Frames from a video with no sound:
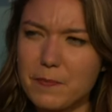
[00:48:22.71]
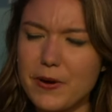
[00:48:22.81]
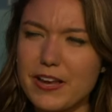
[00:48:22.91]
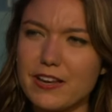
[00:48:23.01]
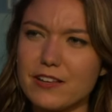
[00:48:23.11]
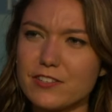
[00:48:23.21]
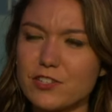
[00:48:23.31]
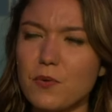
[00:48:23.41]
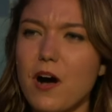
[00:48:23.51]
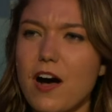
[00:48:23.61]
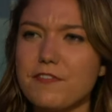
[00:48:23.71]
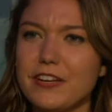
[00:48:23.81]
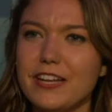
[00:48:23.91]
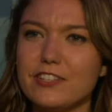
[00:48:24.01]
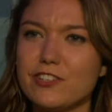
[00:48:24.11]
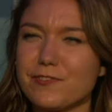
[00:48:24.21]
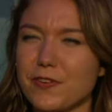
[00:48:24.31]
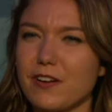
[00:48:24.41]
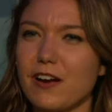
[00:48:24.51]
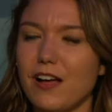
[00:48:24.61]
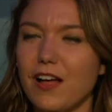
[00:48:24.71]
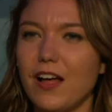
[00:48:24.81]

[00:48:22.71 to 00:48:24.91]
but so often it's just for